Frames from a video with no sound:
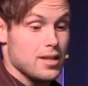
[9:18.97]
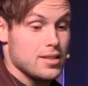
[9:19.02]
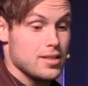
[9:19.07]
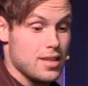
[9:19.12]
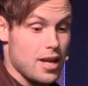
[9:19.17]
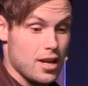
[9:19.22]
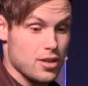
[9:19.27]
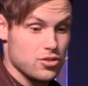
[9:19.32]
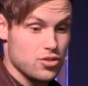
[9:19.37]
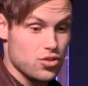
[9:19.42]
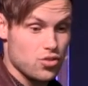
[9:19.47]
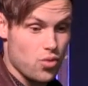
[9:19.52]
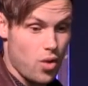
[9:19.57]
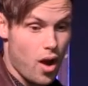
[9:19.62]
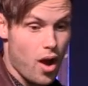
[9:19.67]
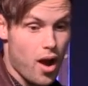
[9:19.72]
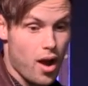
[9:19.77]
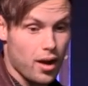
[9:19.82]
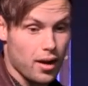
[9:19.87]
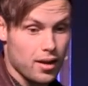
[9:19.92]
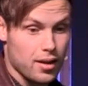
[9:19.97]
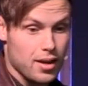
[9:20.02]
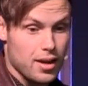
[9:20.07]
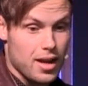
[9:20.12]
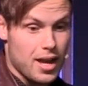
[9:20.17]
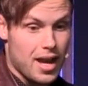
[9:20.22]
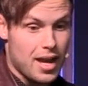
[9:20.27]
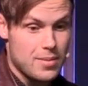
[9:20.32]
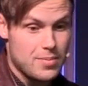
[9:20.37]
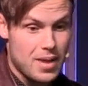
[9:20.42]
stand strong
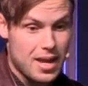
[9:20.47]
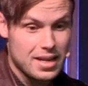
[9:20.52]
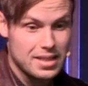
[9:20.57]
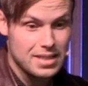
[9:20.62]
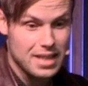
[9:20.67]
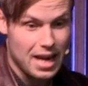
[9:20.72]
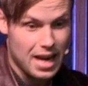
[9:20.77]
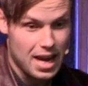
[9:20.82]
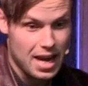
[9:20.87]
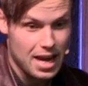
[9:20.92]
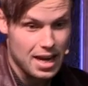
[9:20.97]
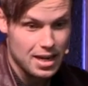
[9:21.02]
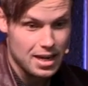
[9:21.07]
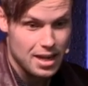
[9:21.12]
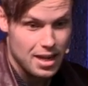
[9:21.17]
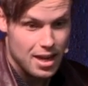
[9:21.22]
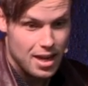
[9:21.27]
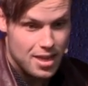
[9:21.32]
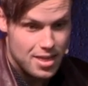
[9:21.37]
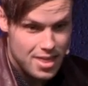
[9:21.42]
and maintain